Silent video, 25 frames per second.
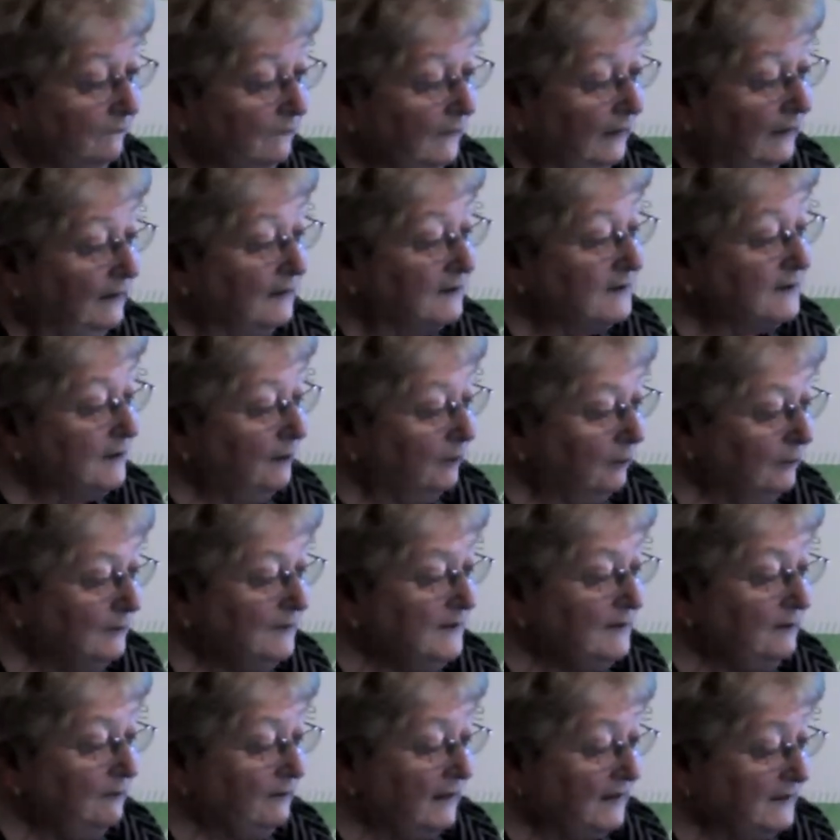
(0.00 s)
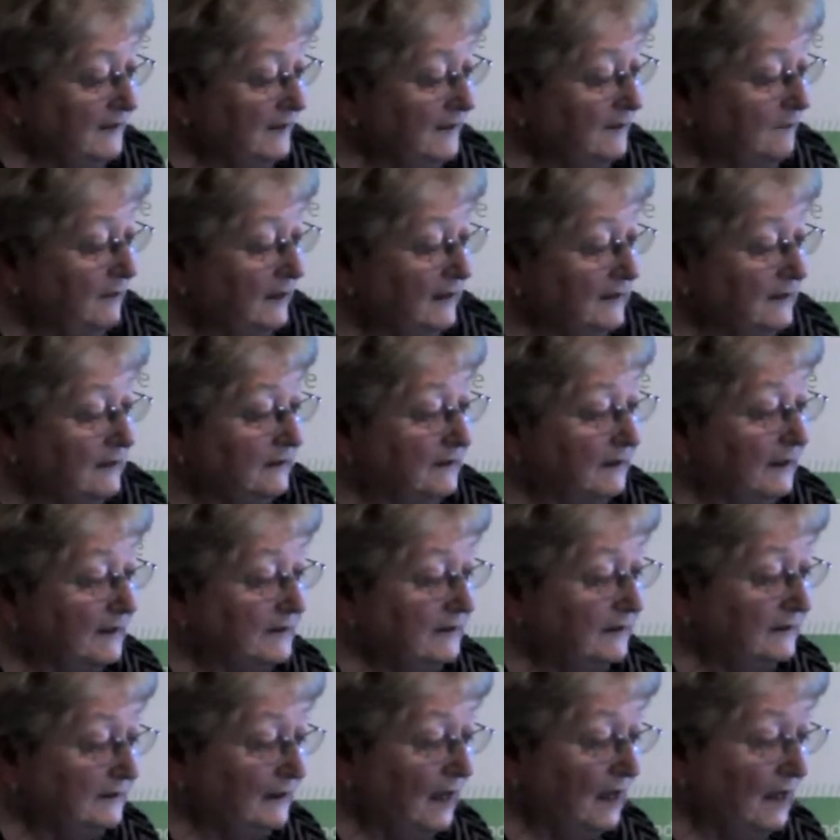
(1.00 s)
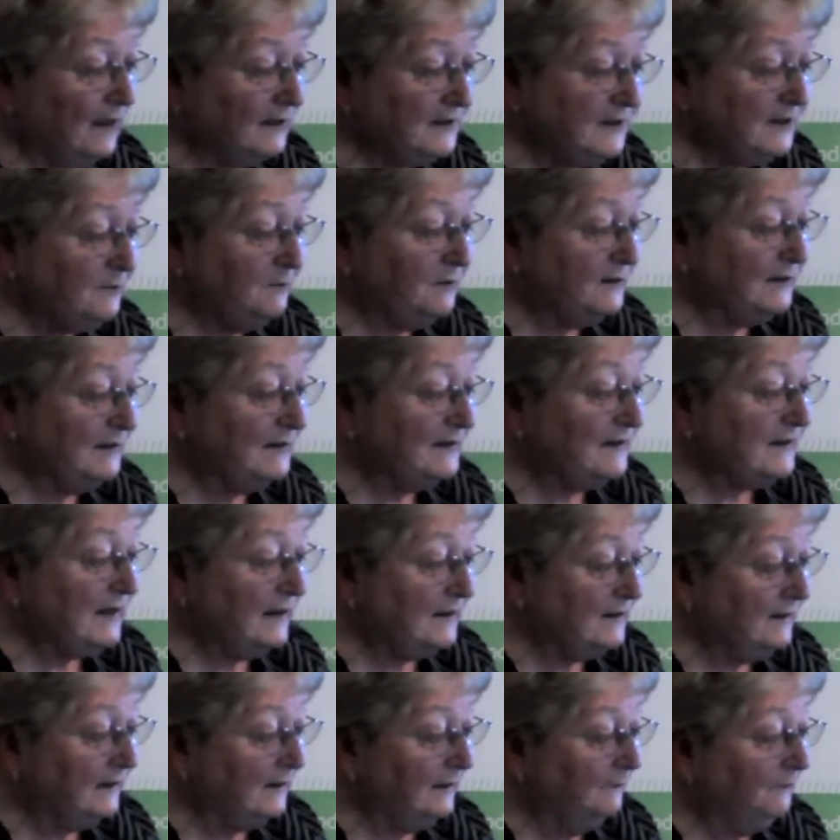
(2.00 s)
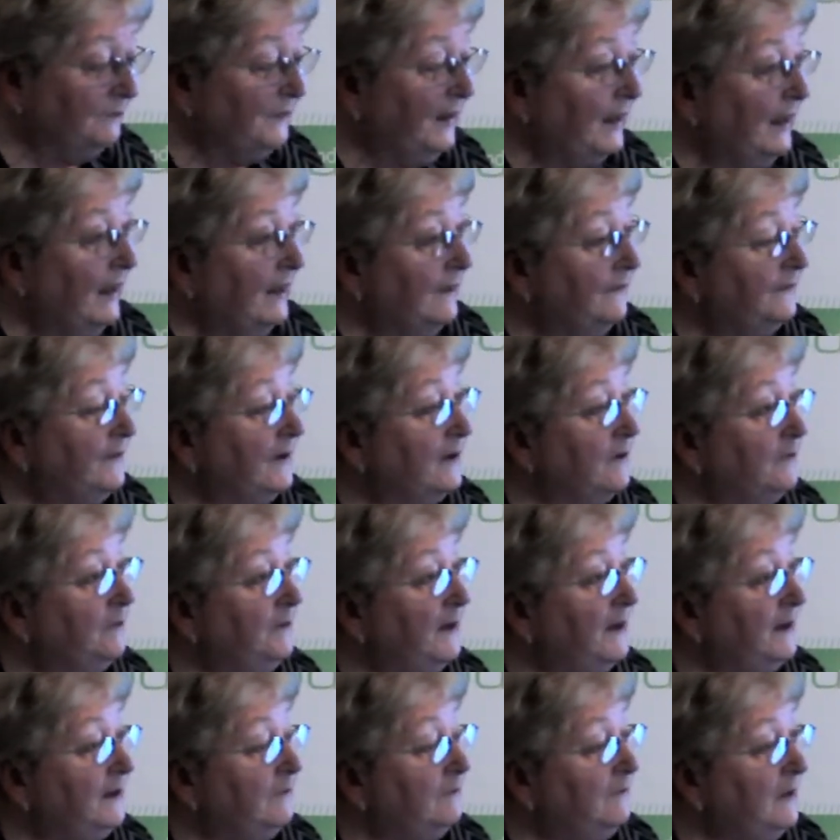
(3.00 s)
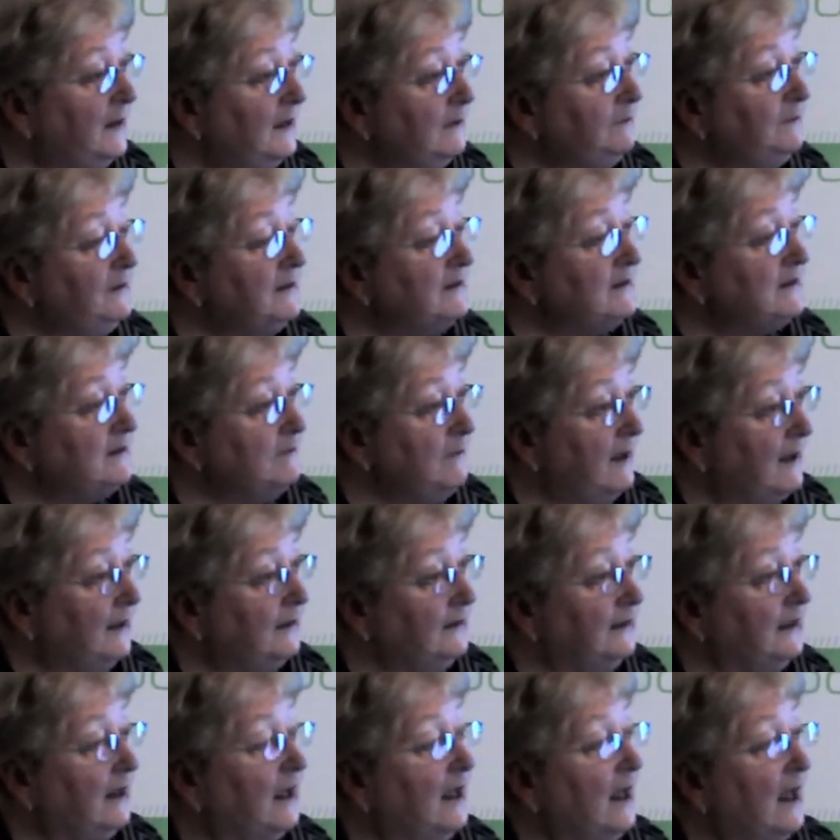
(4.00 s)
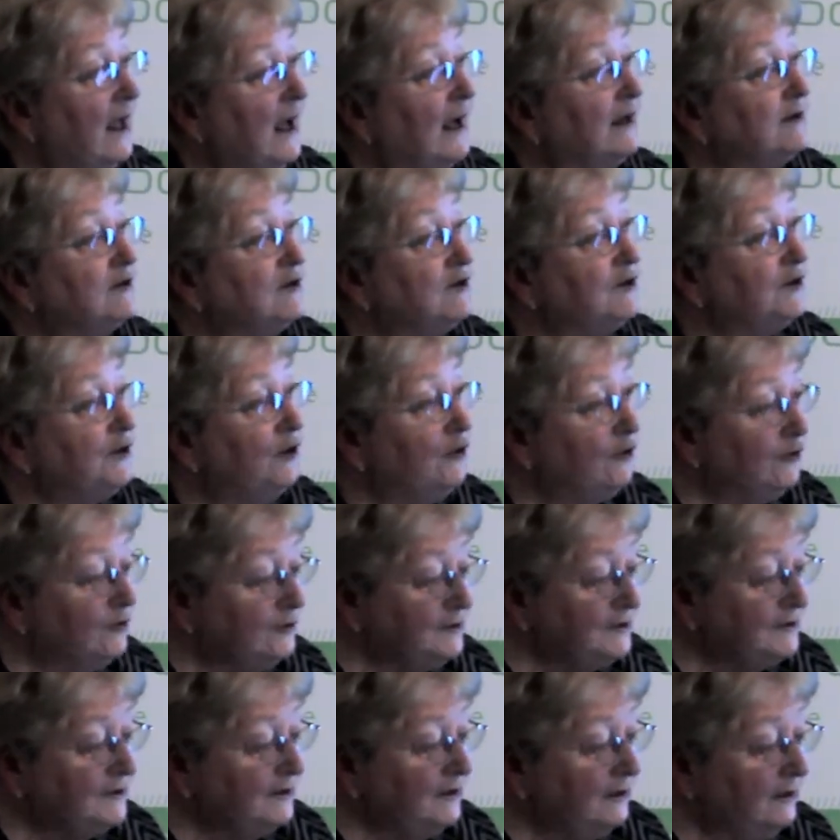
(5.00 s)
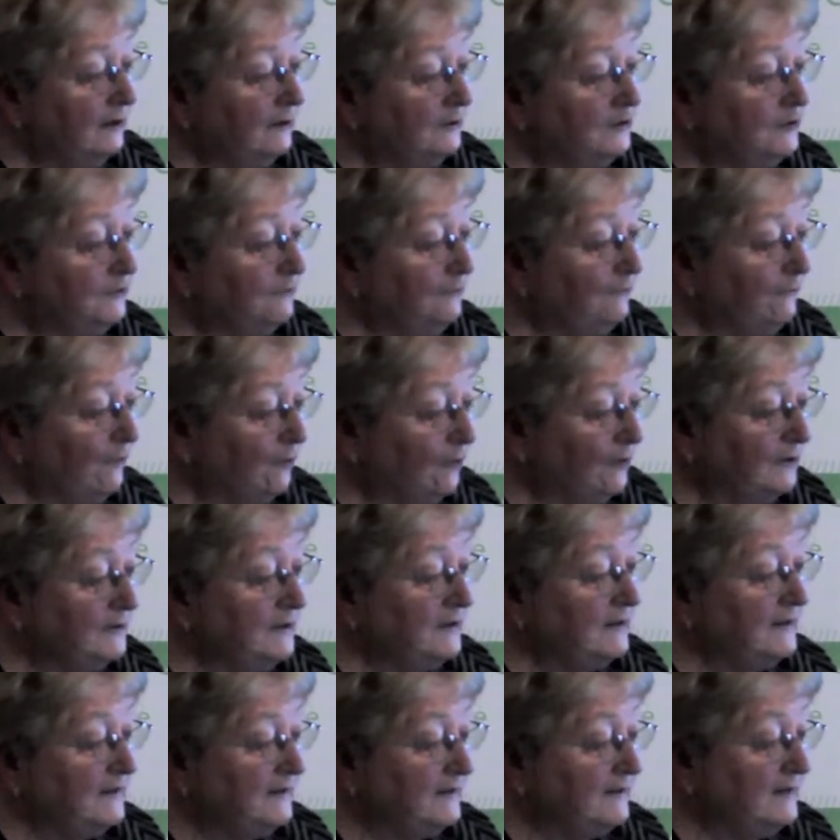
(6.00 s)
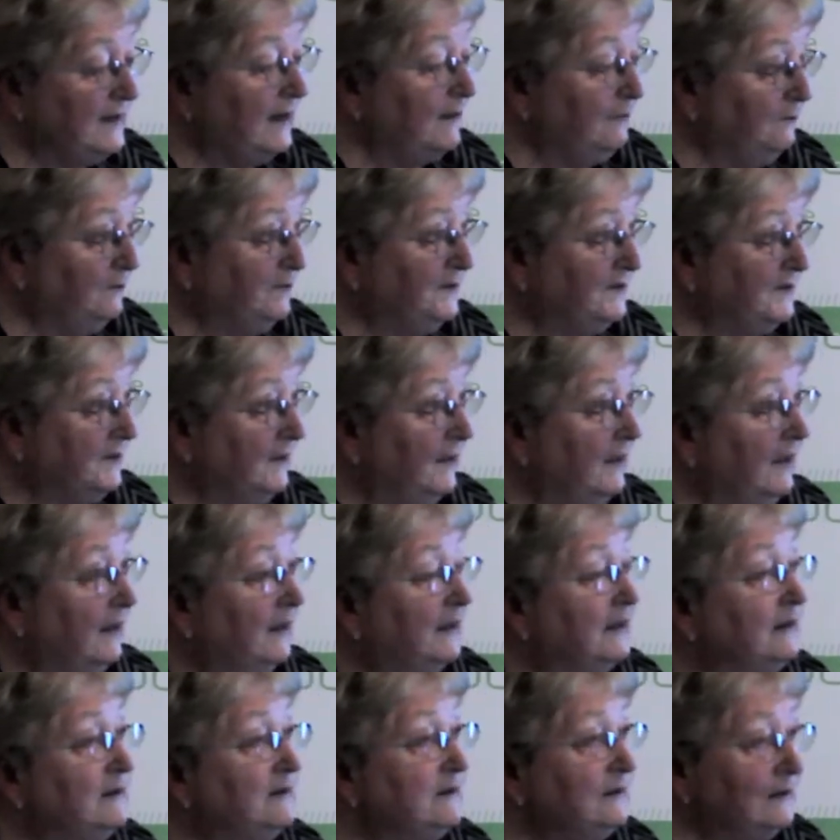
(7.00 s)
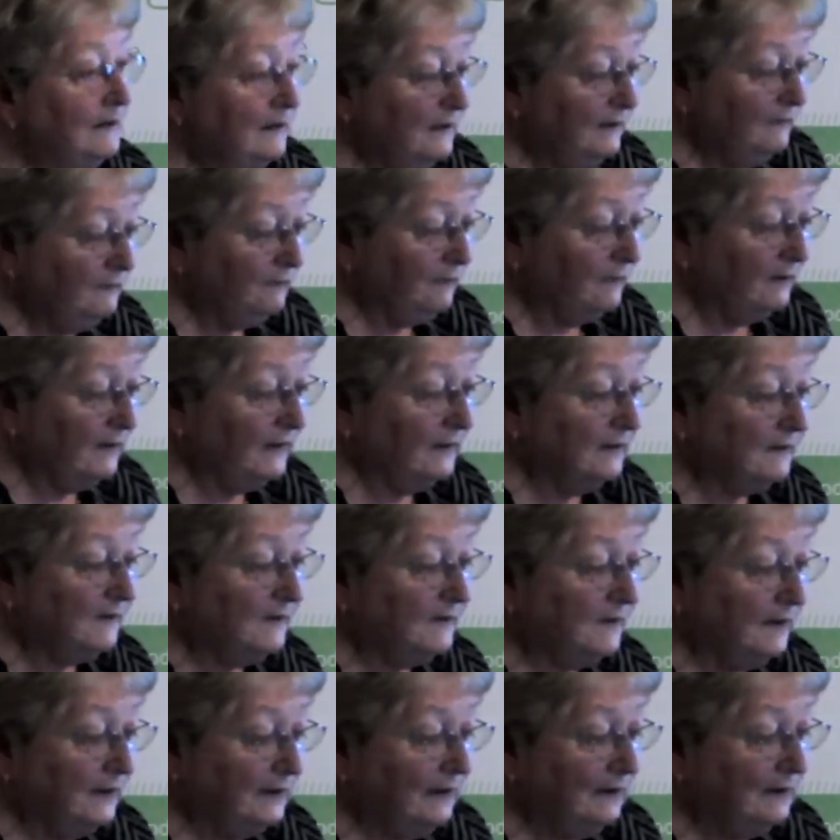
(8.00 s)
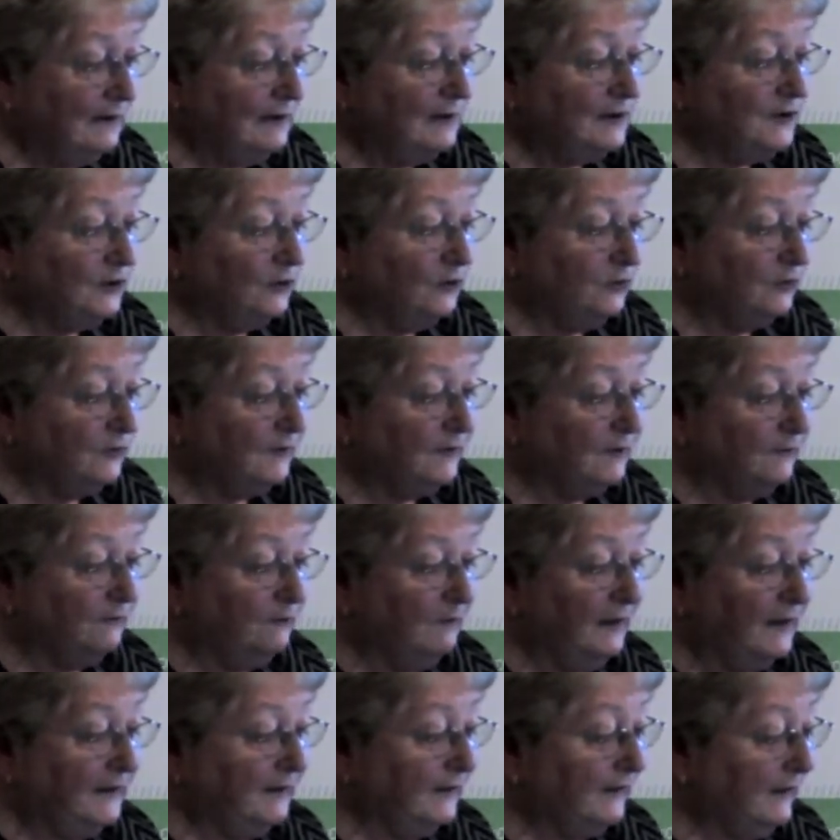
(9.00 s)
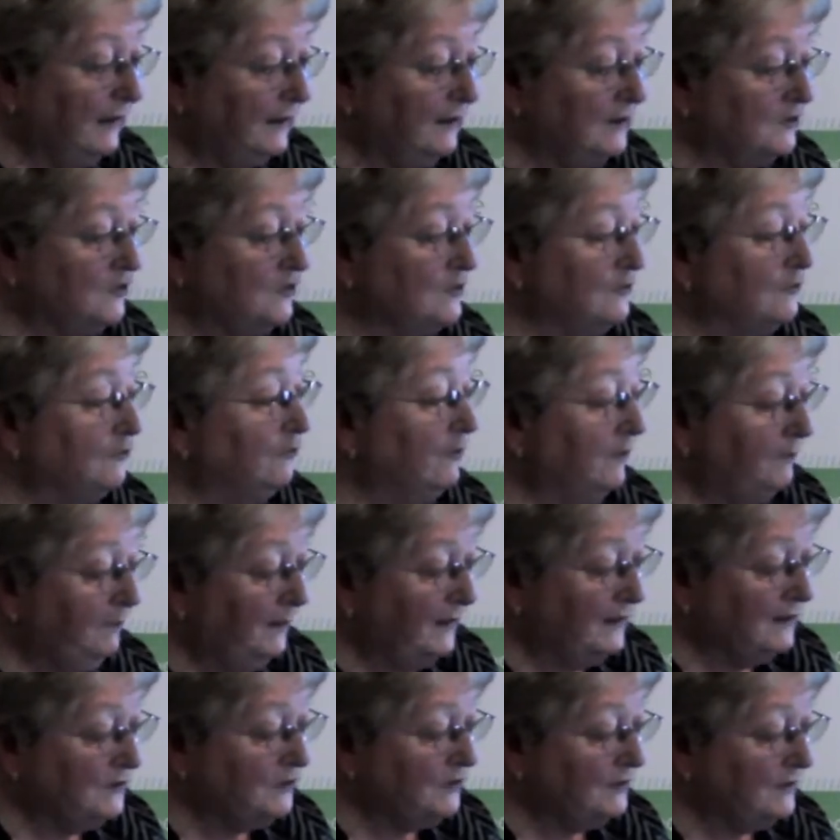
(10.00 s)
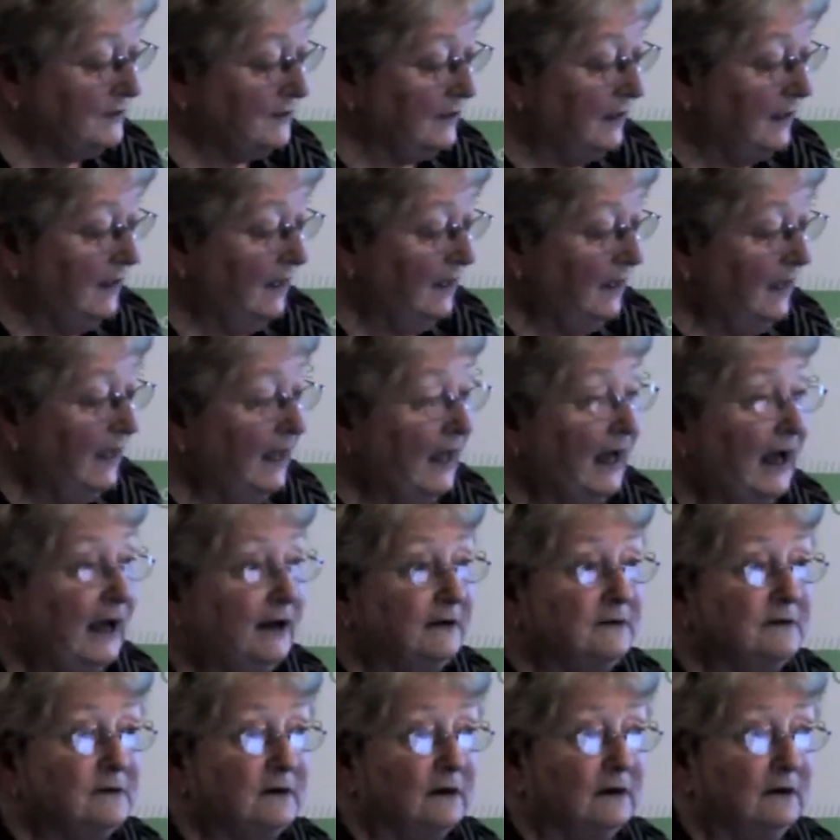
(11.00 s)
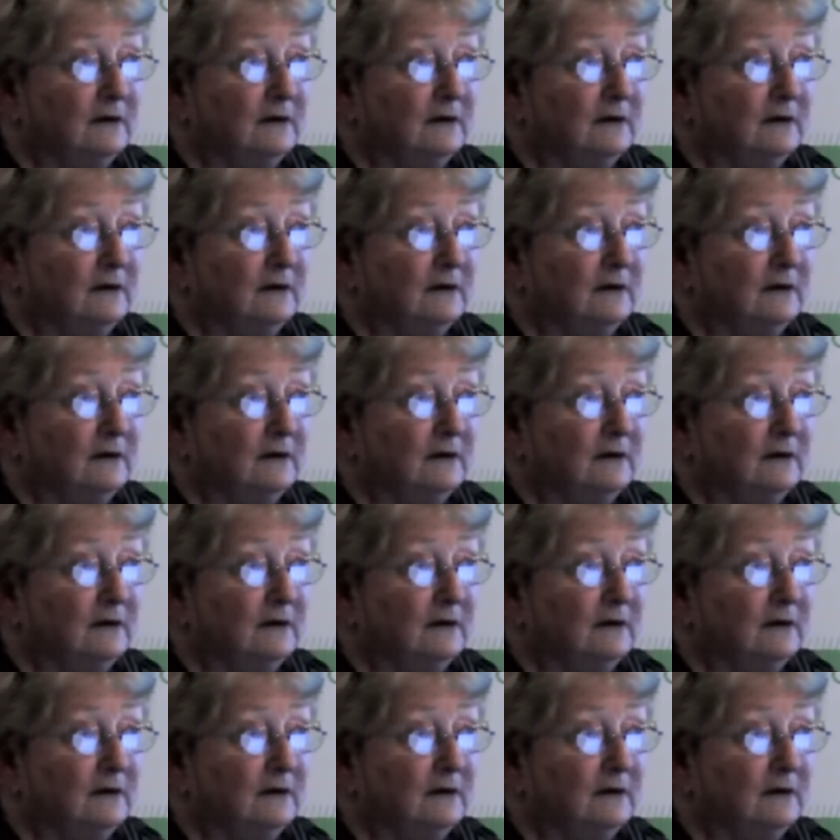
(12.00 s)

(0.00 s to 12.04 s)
It's also estimated that in the hospital setting, there may be as many as 30 to 40 steps in delivering a single dose of medication to a patient, and